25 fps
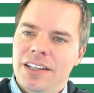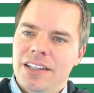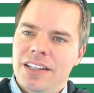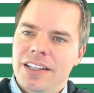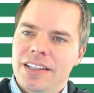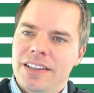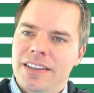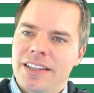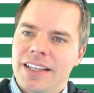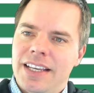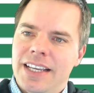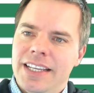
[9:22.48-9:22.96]

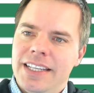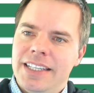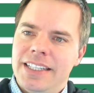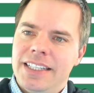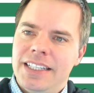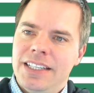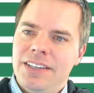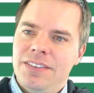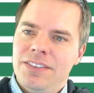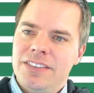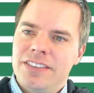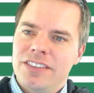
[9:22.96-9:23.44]
they
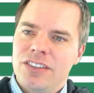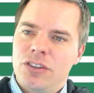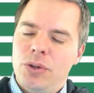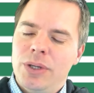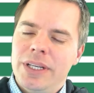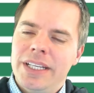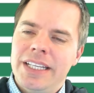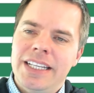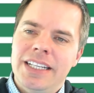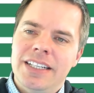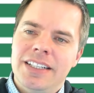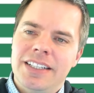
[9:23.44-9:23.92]
give us a
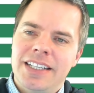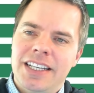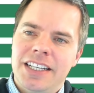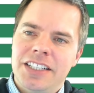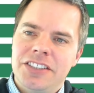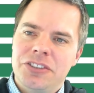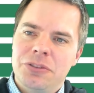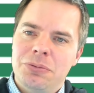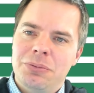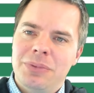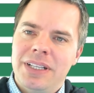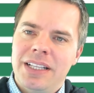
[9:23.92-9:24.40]
quick
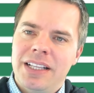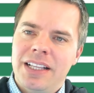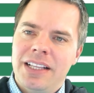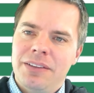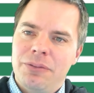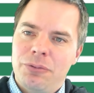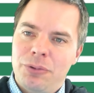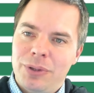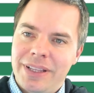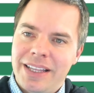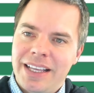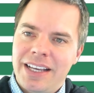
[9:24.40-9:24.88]
indication
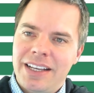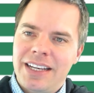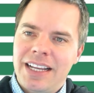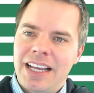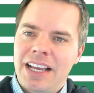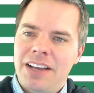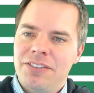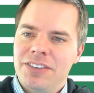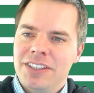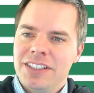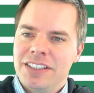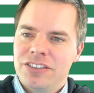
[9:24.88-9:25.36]
without
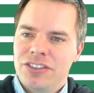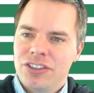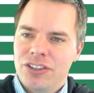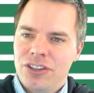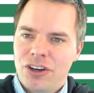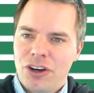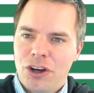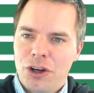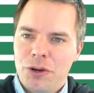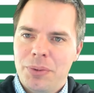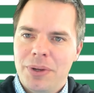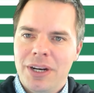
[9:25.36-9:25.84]
having
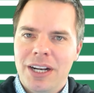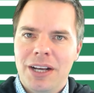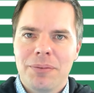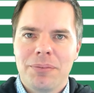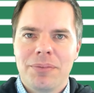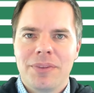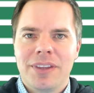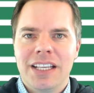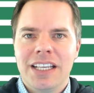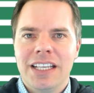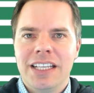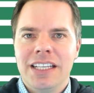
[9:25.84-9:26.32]
to open
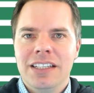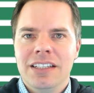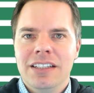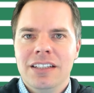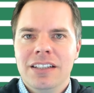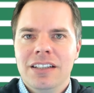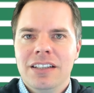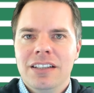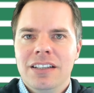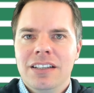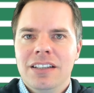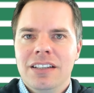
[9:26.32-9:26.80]
up the
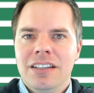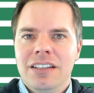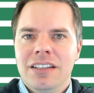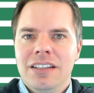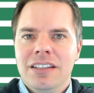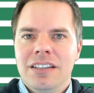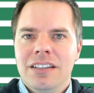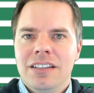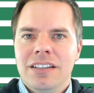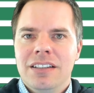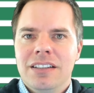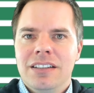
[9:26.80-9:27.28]

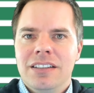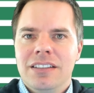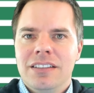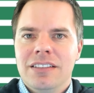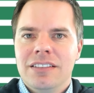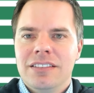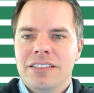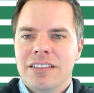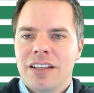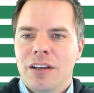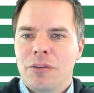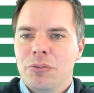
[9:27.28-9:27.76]

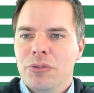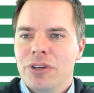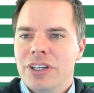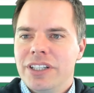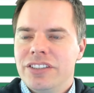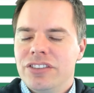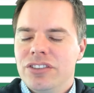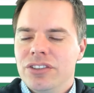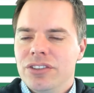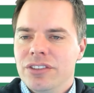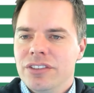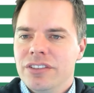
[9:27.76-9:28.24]
summary
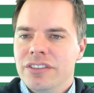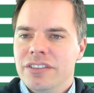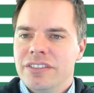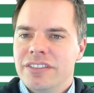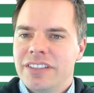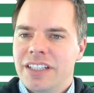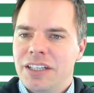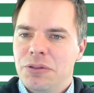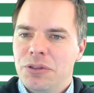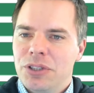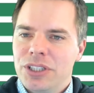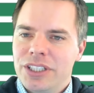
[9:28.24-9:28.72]
to
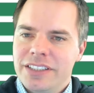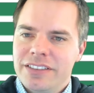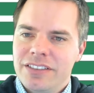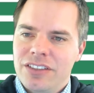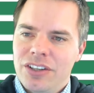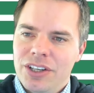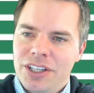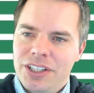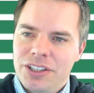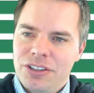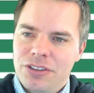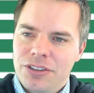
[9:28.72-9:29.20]
see what is
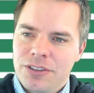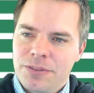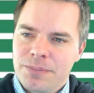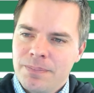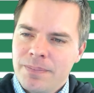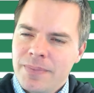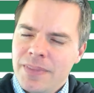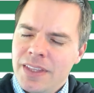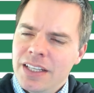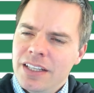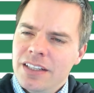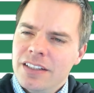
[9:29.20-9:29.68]
going on.
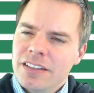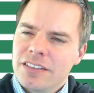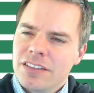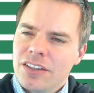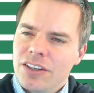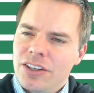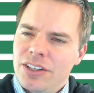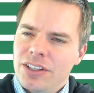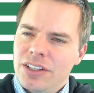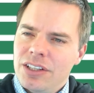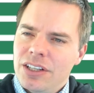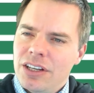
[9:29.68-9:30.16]

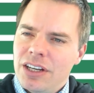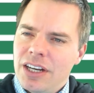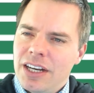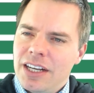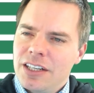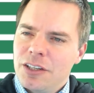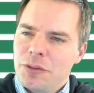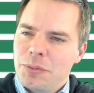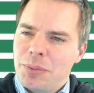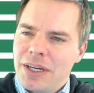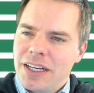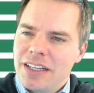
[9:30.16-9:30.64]
So
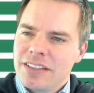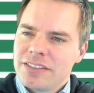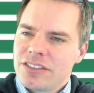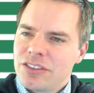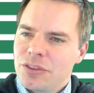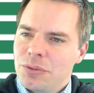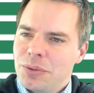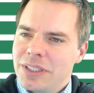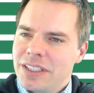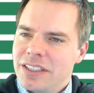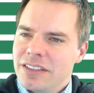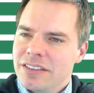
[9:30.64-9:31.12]
under
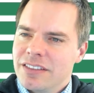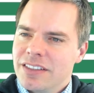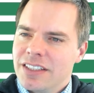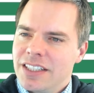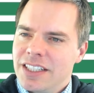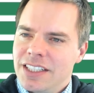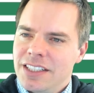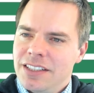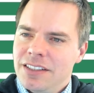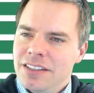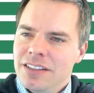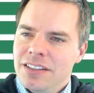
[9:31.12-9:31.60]
pasture we can
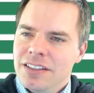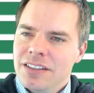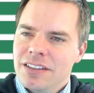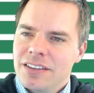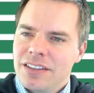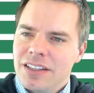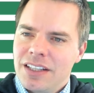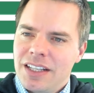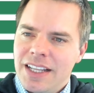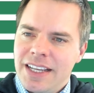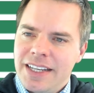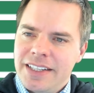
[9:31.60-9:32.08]
see
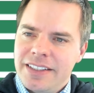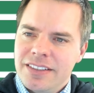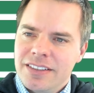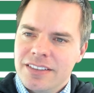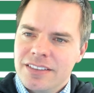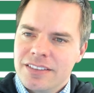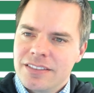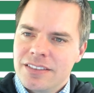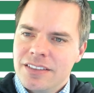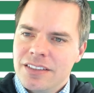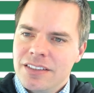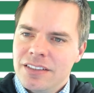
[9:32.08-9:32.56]
the
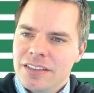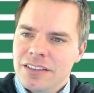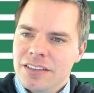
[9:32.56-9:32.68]
latest